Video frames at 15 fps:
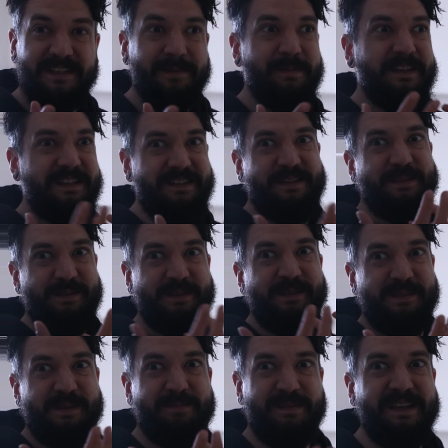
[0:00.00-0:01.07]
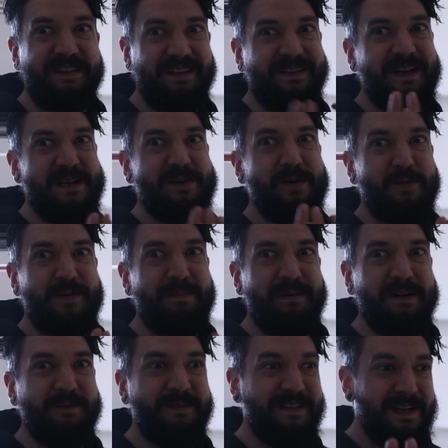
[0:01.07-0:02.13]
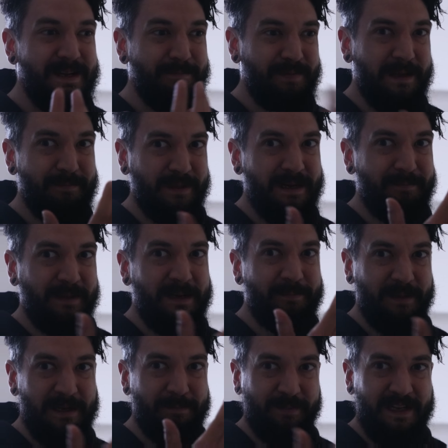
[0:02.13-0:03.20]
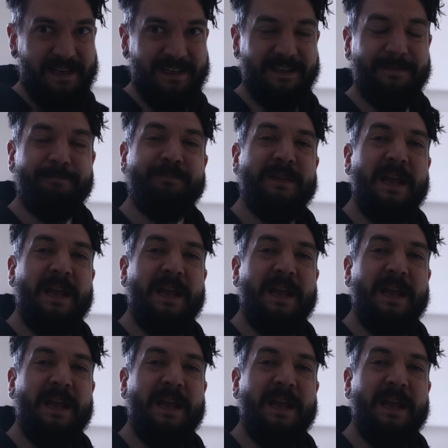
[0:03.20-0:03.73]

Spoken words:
and I'm like, this is something that I know about, blah blah blah blah blah.